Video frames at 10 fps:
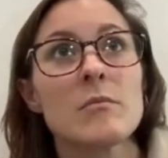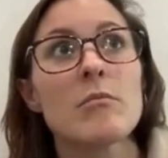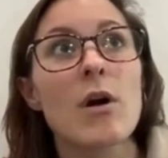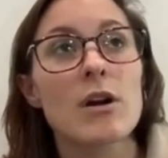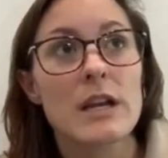
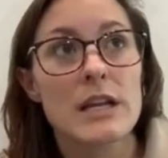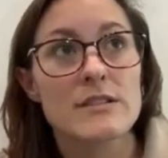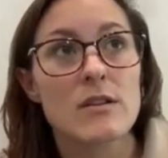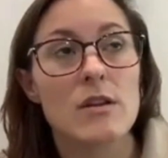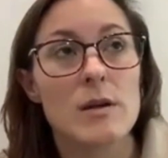marketing
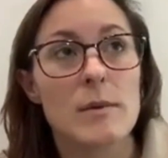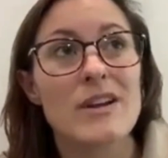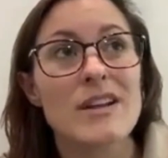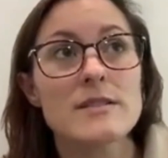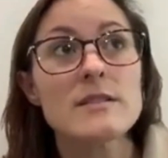is a lot
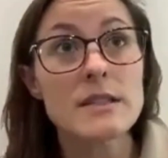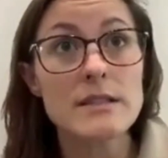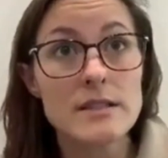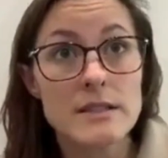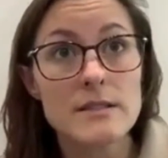about
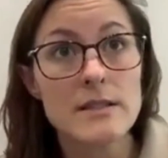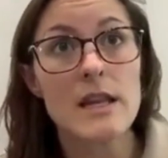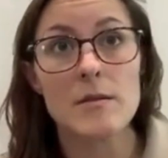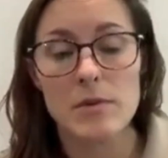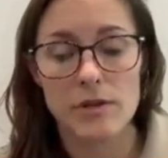
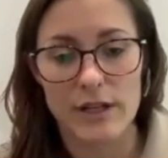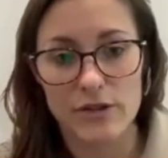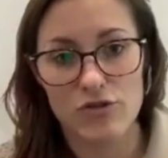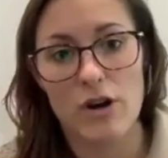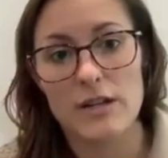consistency and building
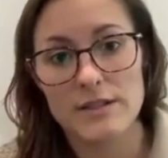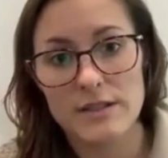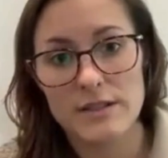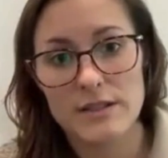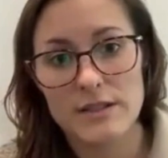
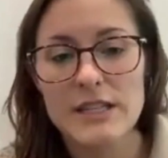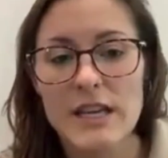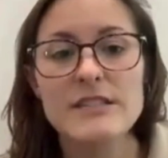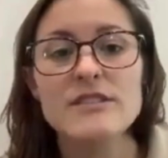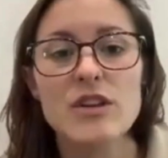trust.
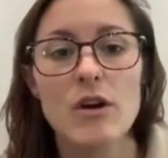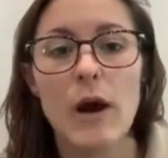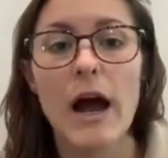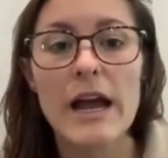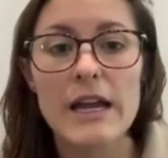And
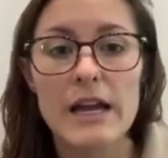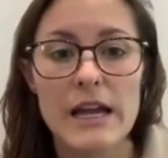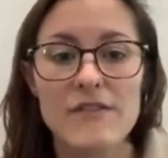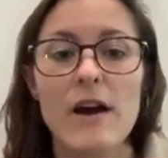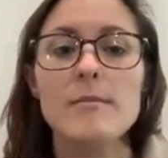so
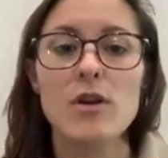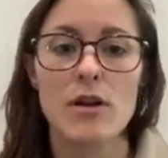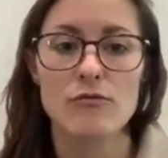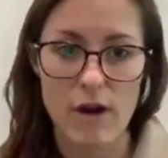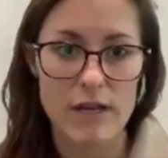if I'm
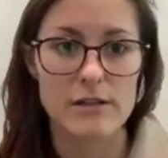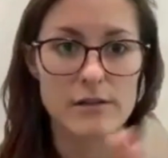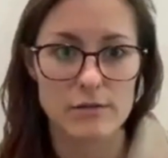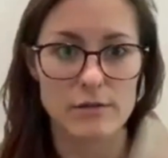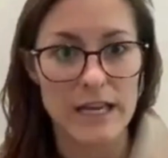not
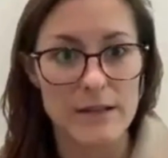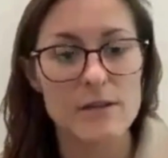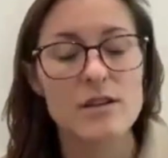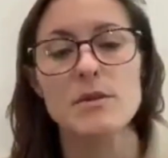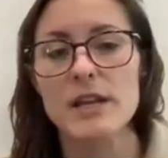regularly
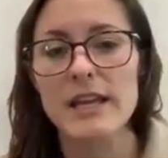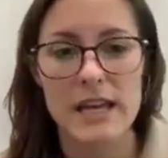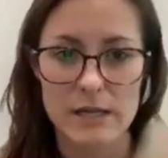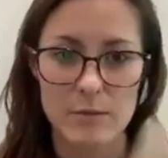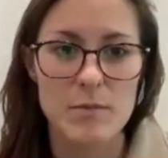
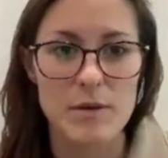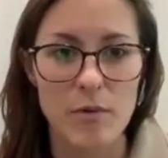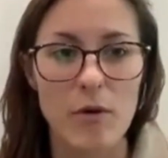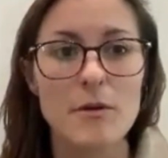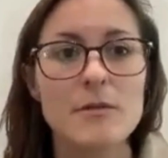communicating with
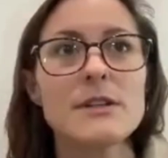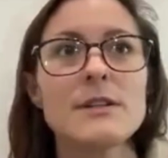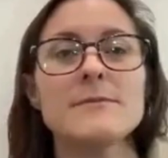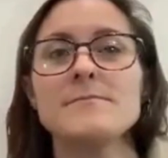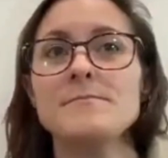people,
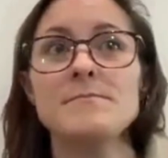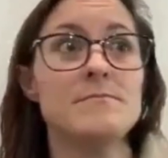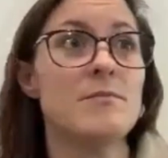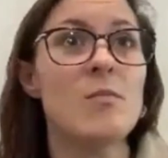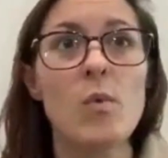
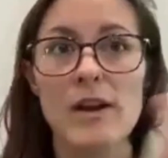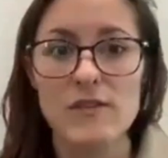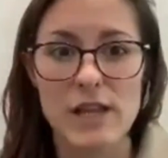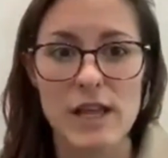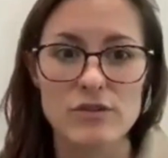
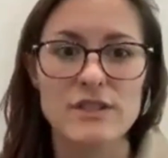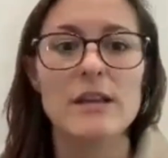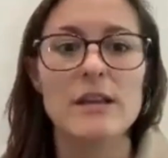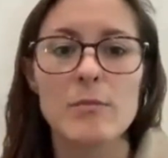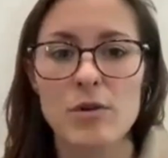whatever that looks like,
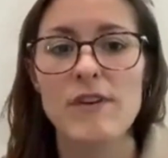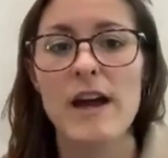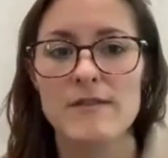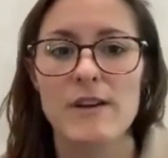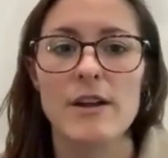and like
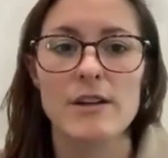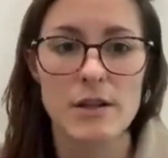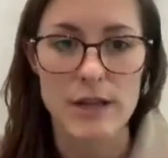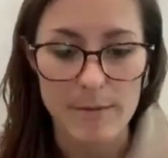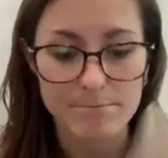providing value to
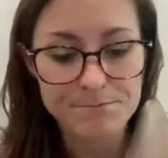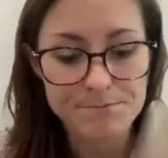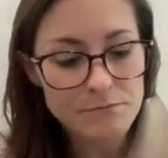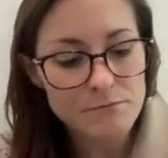them,